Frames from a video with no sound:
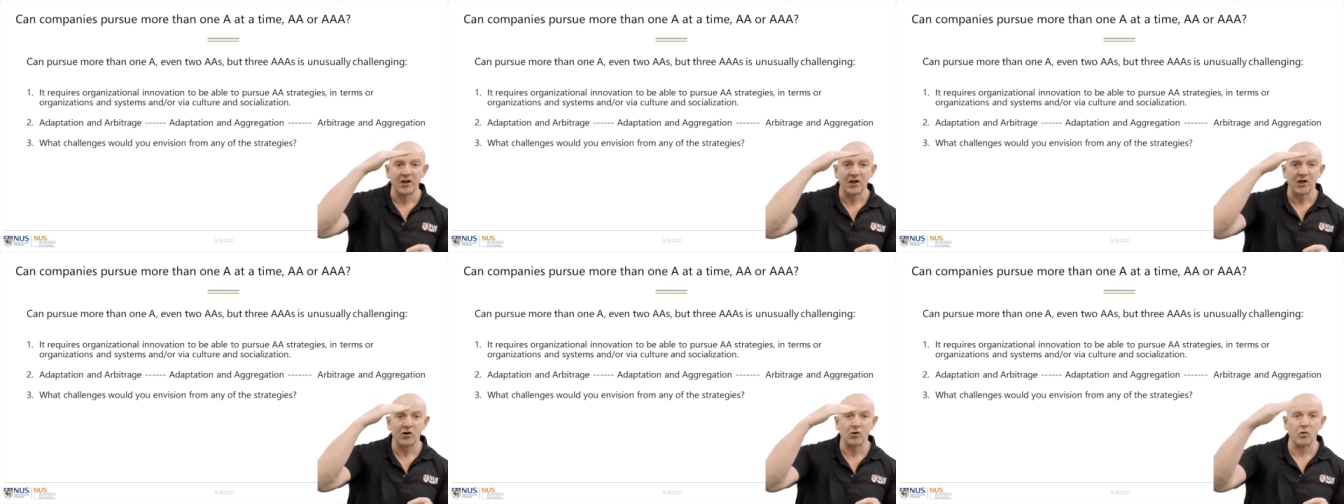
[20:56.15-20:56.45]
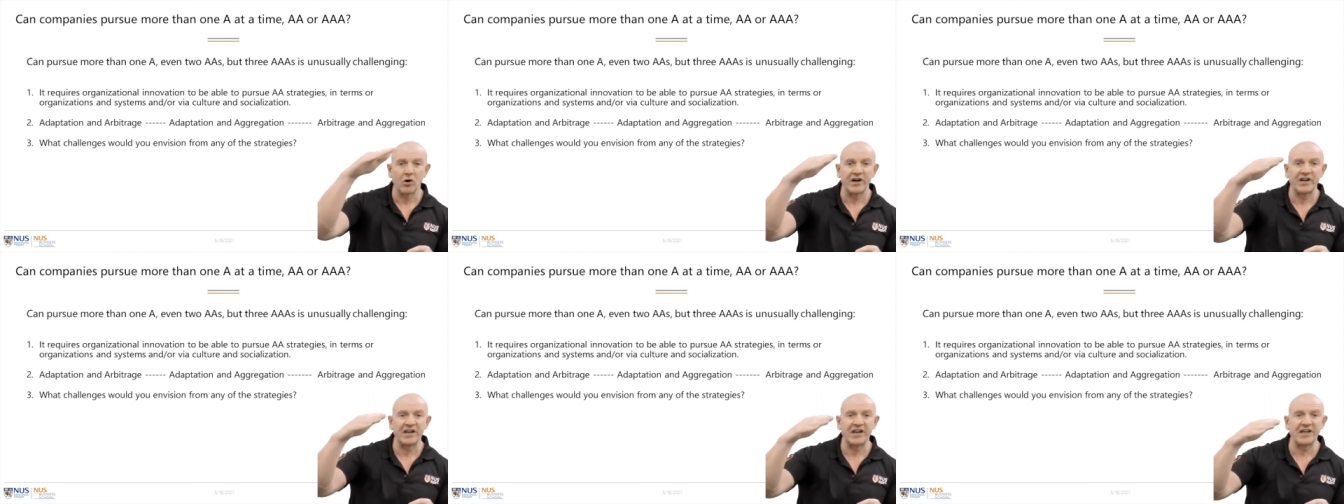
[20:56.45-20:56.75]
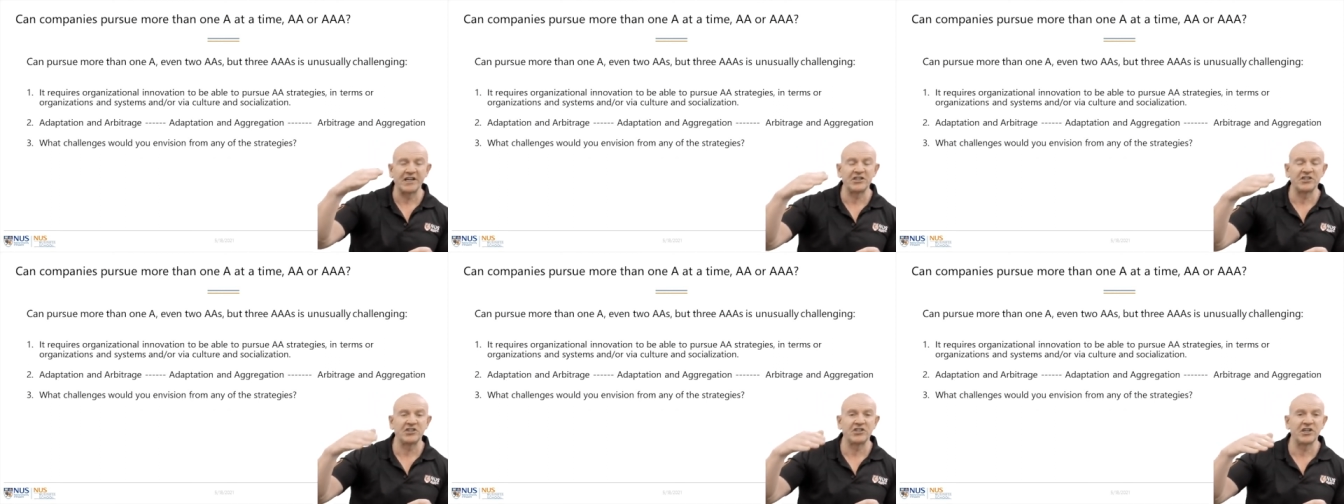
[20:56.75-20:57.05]

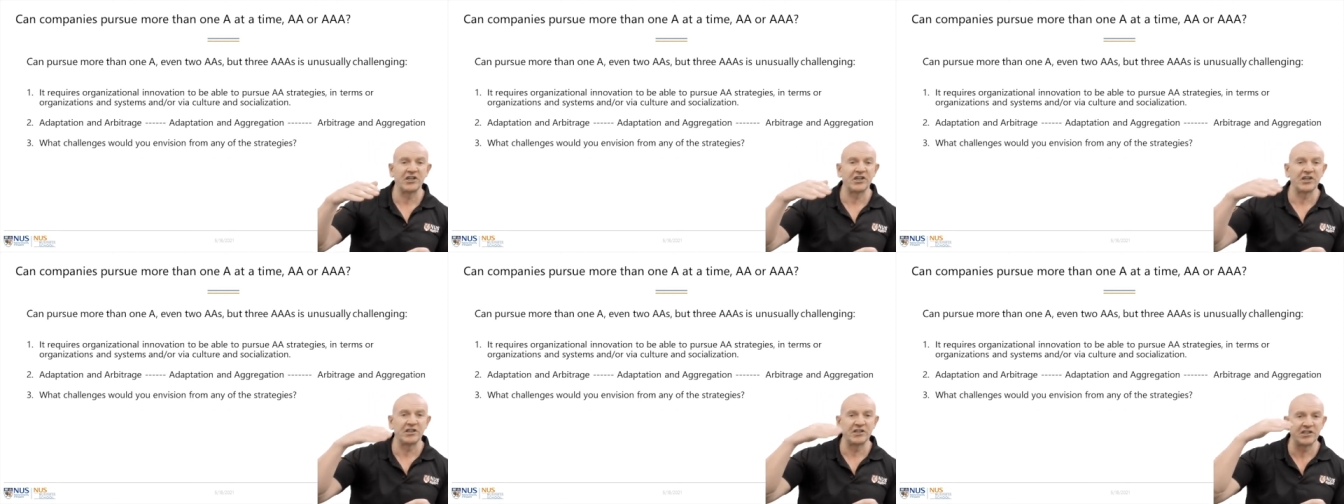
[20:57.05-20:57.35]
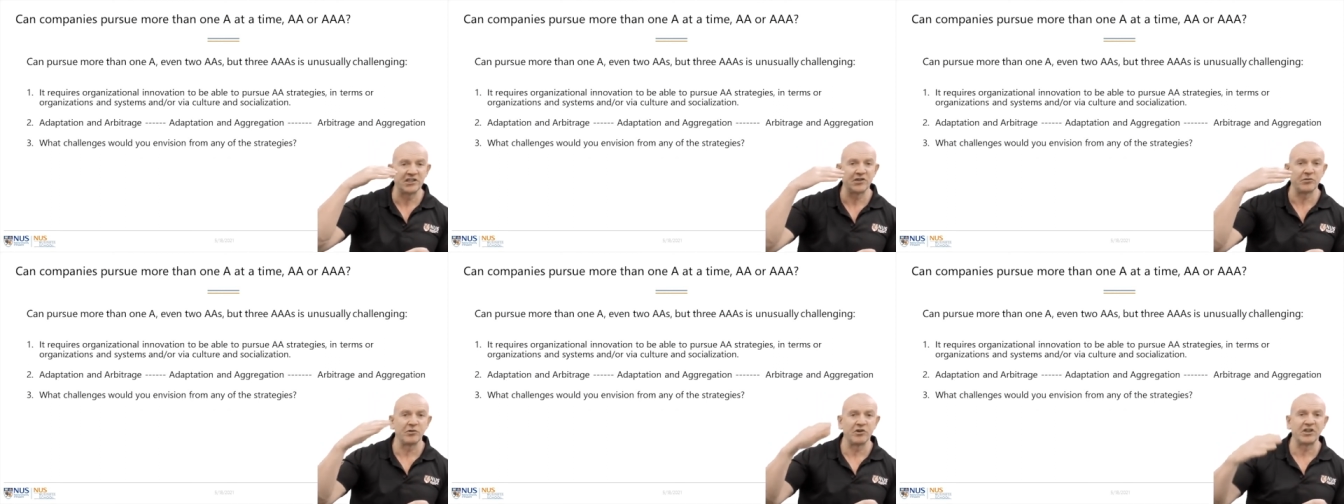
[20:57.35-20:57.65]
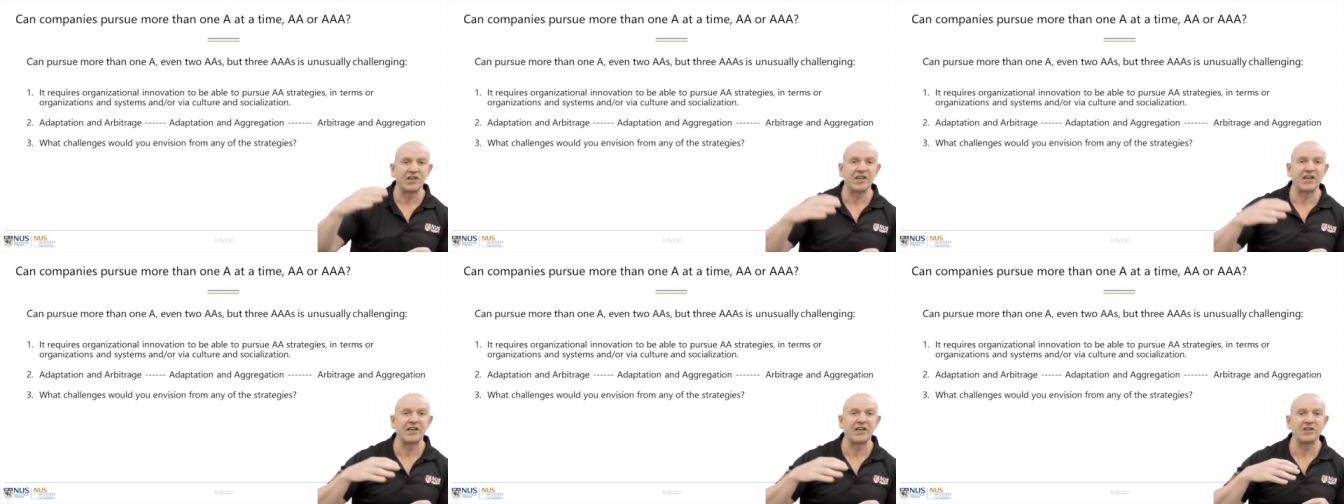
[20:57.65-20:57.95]
coordination,
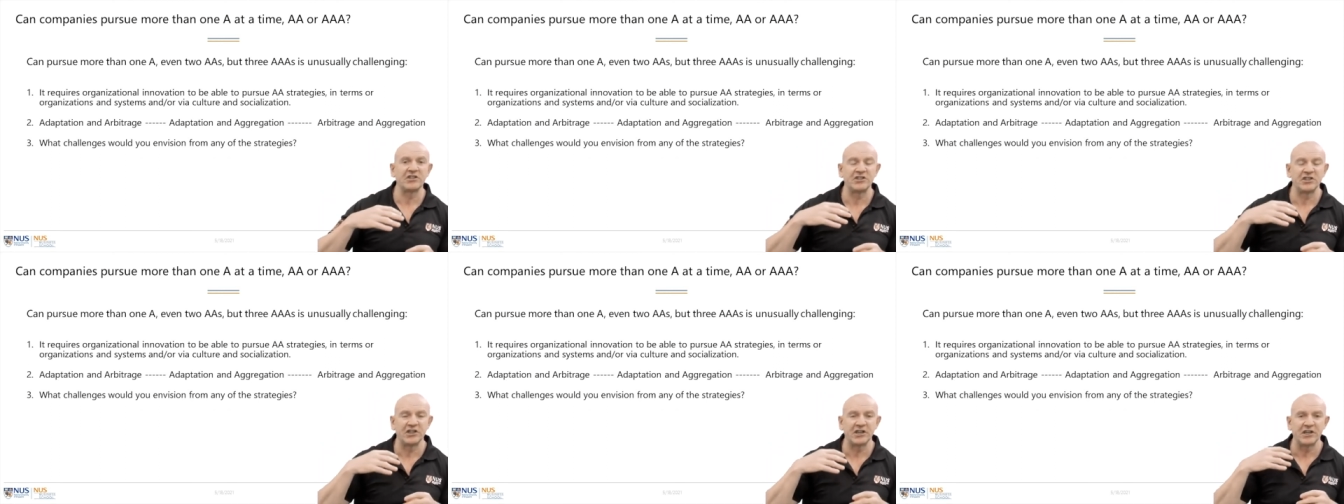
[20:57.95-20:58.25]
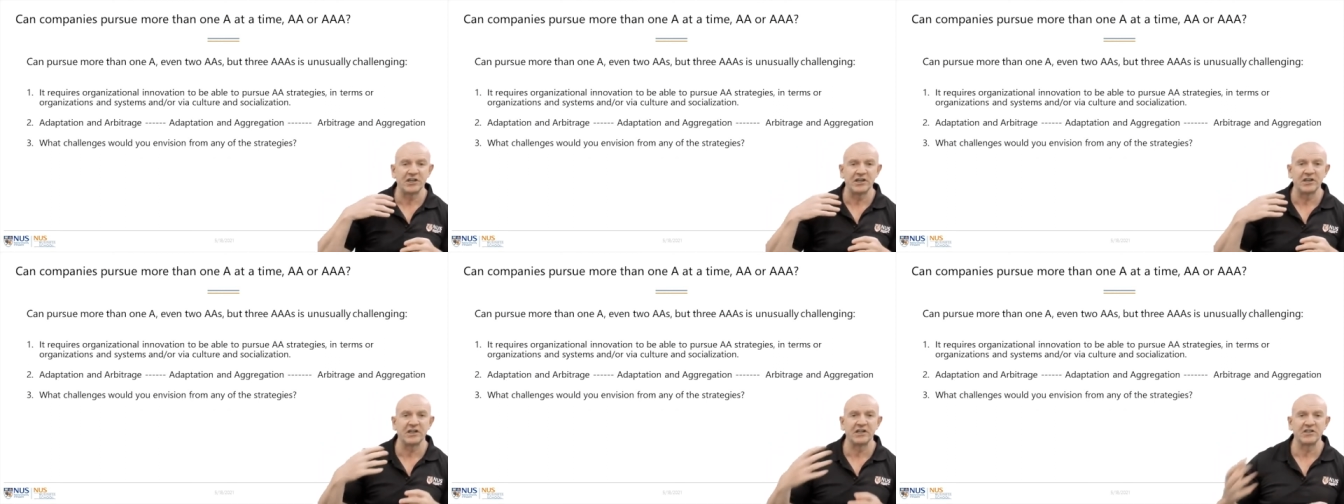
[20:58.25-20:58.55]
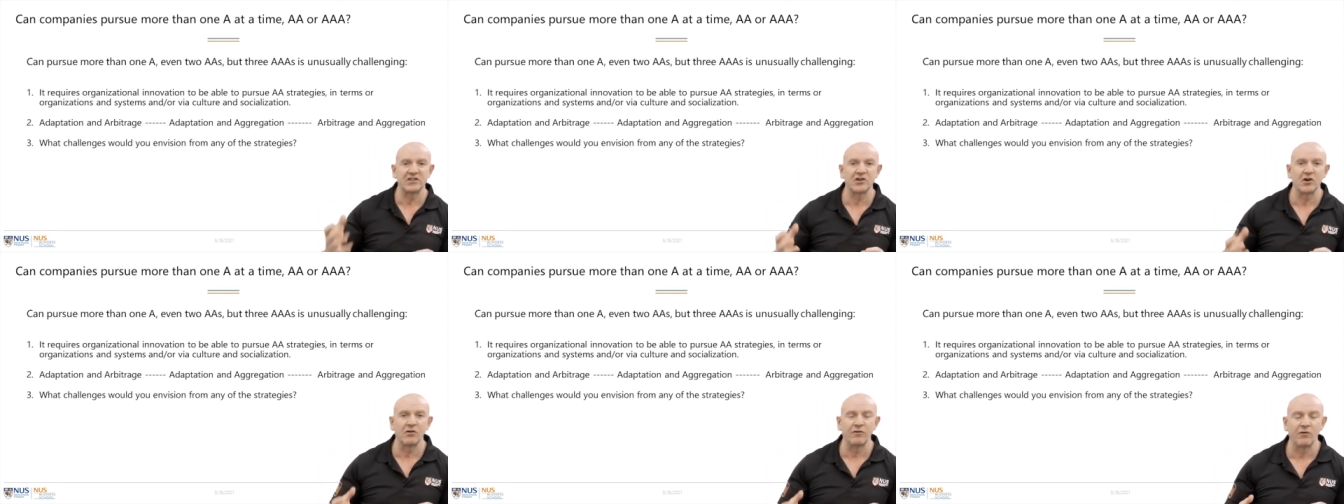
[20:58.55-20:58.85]
communication, and
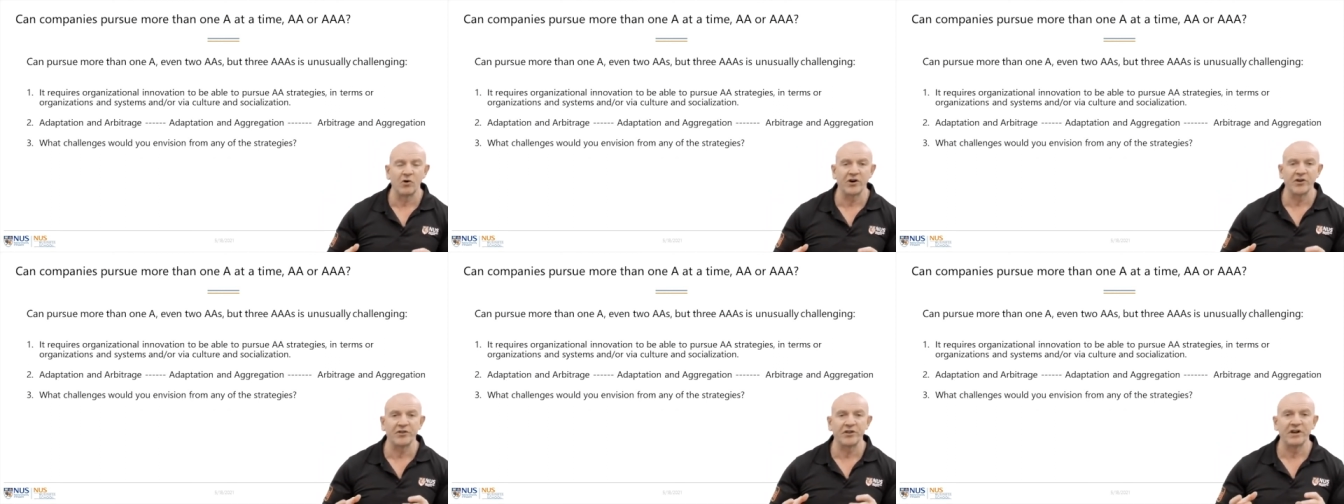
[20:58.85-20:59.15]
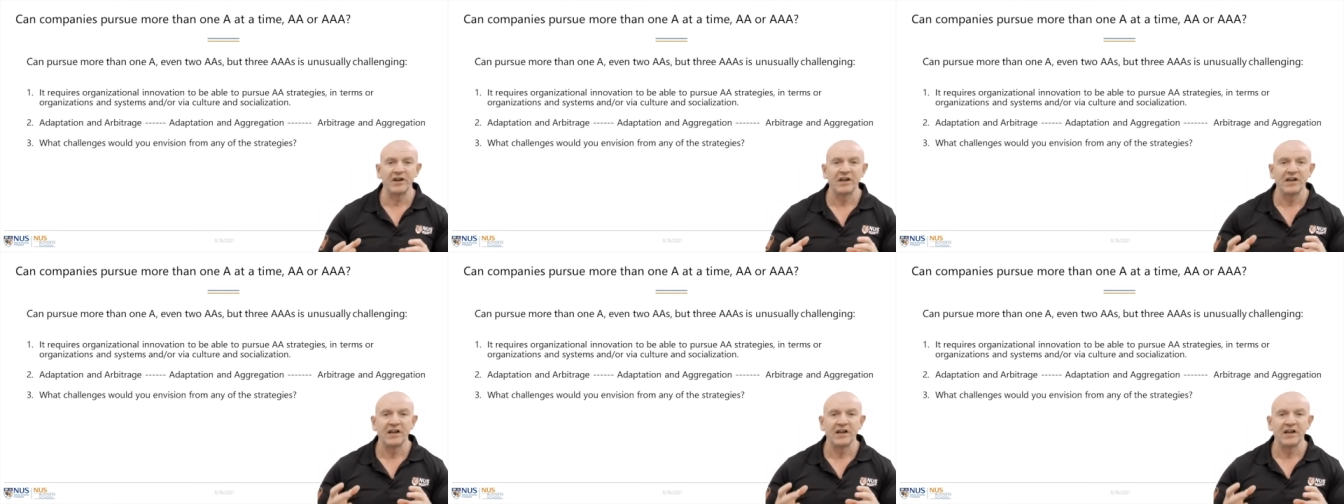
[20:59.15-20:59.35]
so forth,